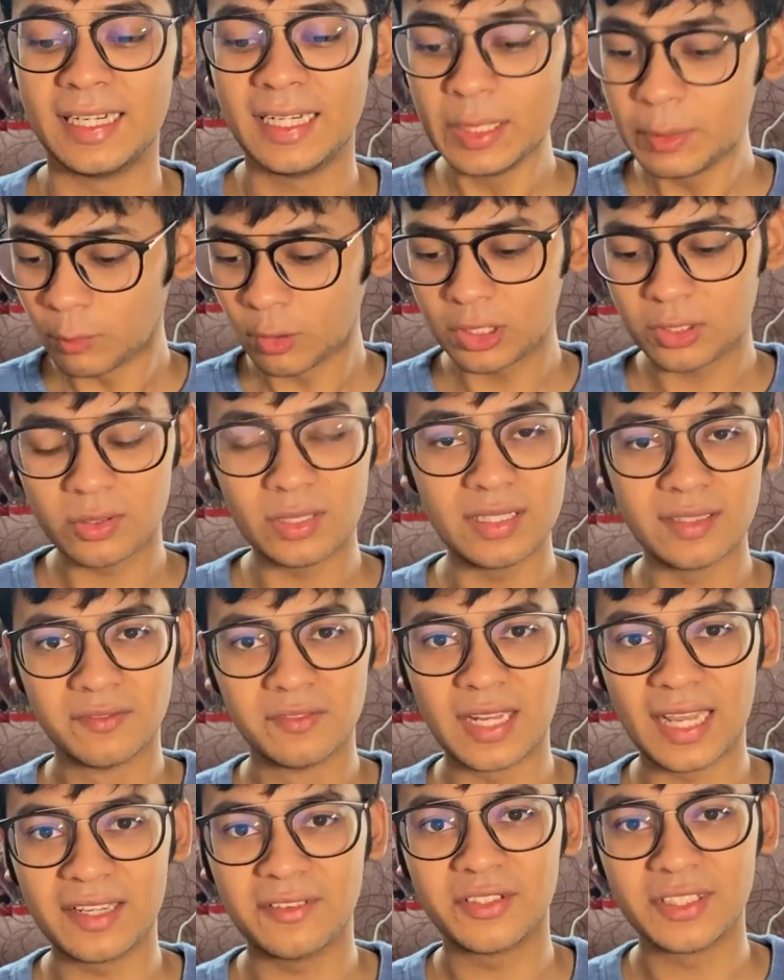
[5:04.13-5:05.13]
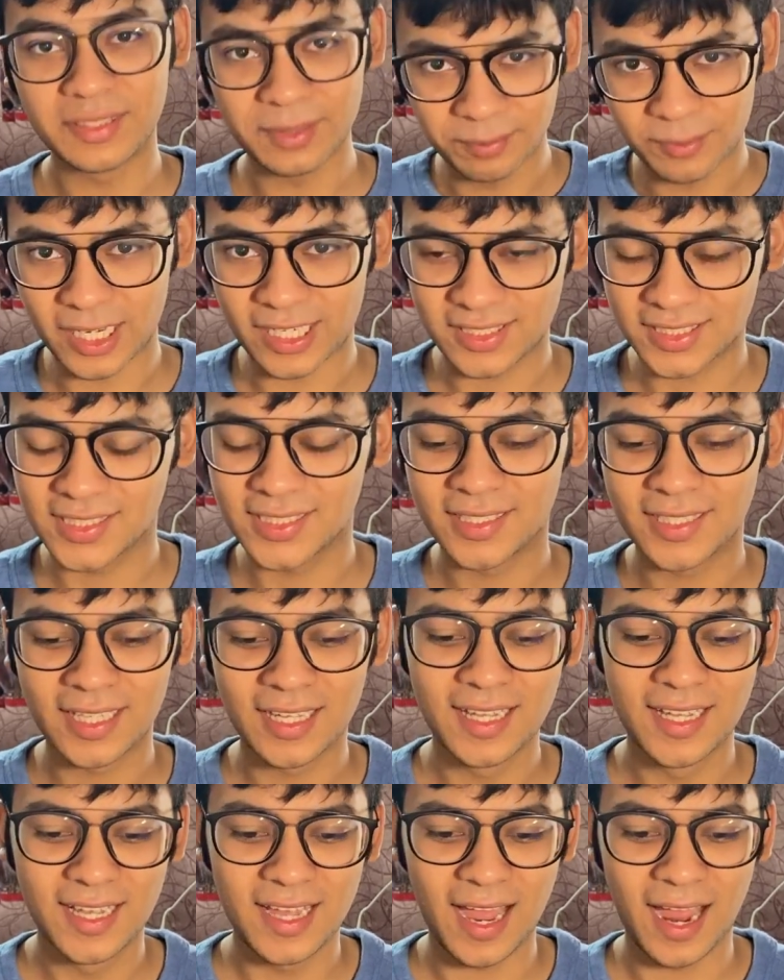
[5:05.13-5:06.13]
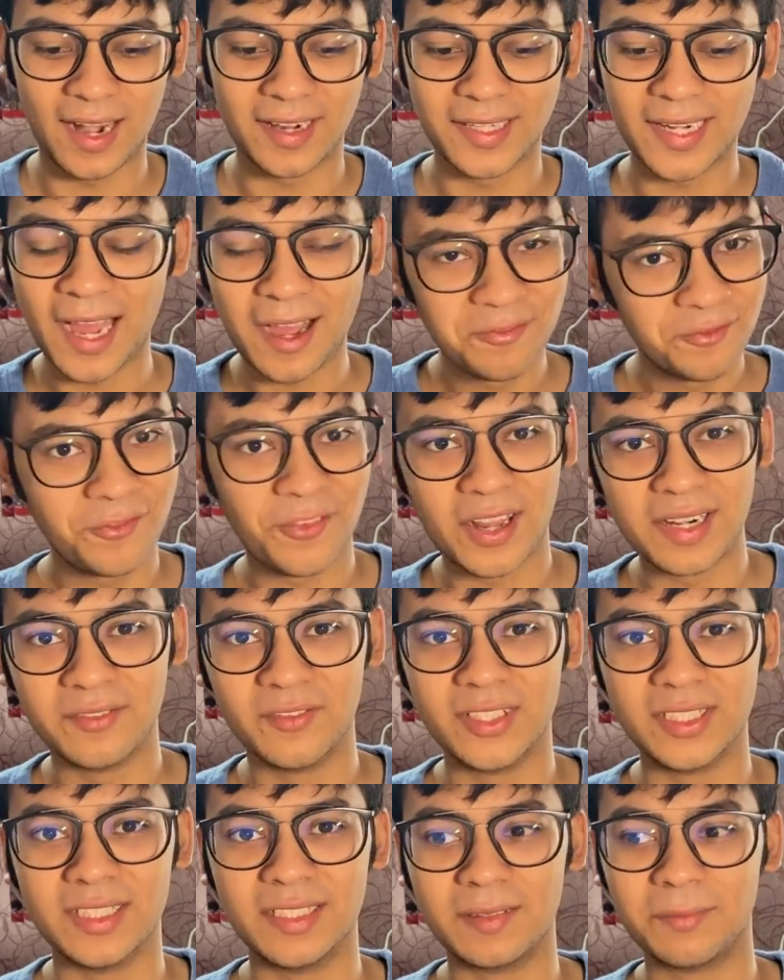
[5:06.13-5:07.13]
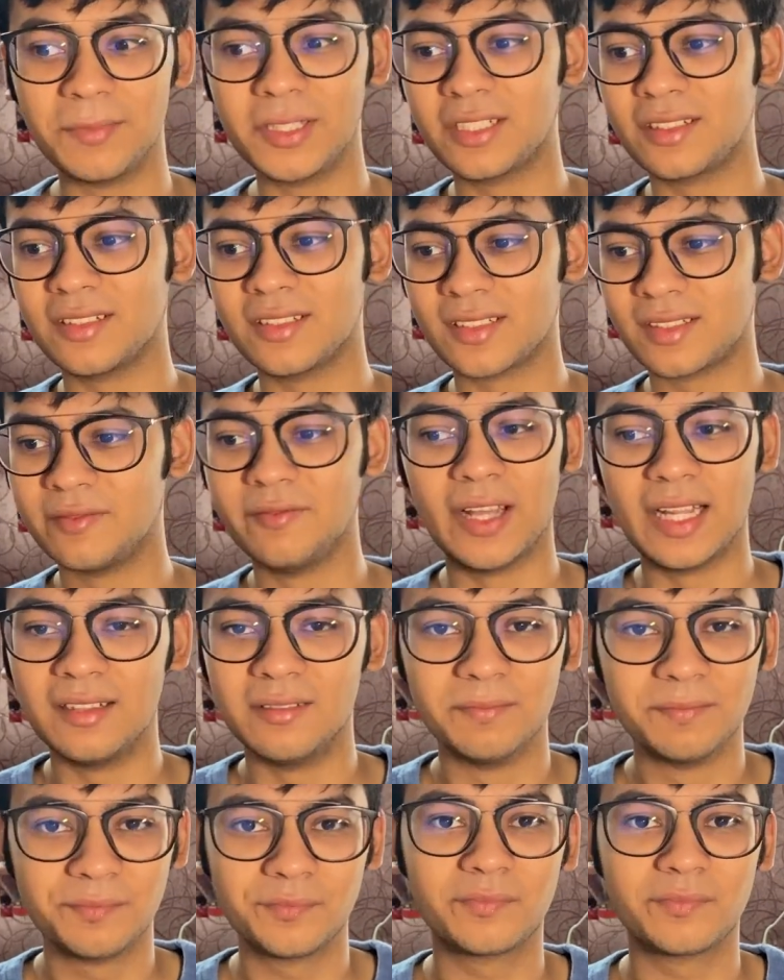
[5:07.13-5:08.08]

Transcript: really want to live life in the present and have fun with it, because, well,